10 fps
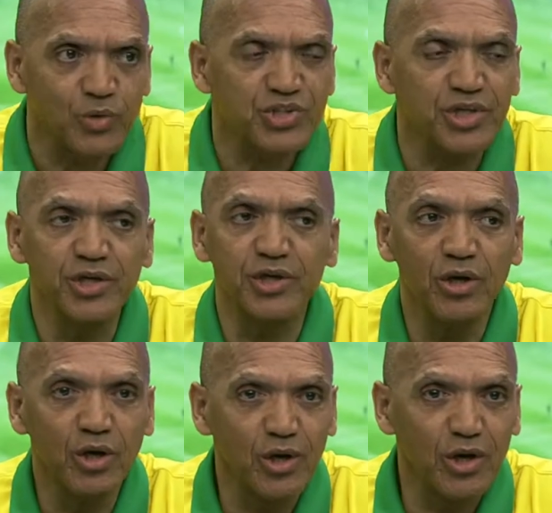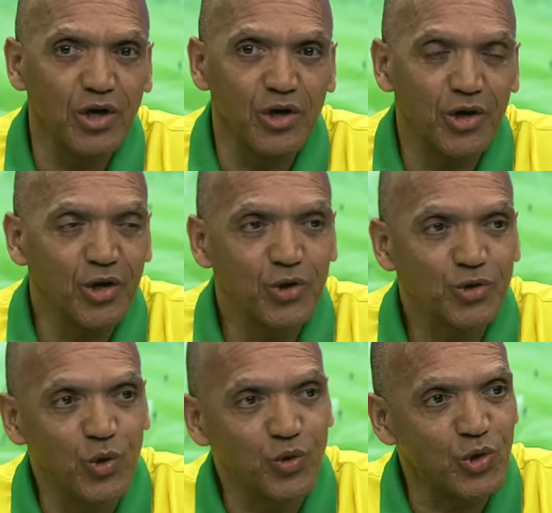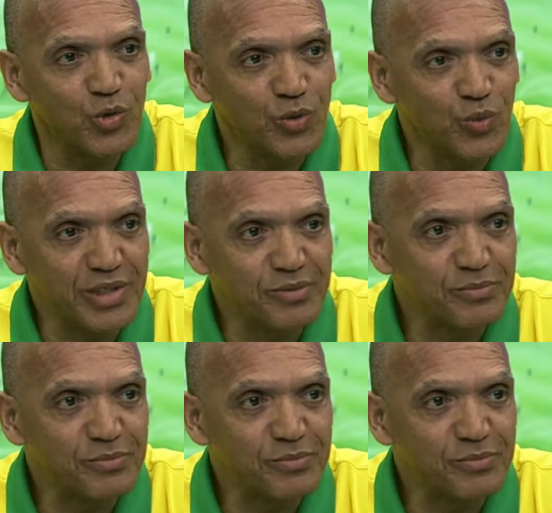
saying, uh, don't go and win.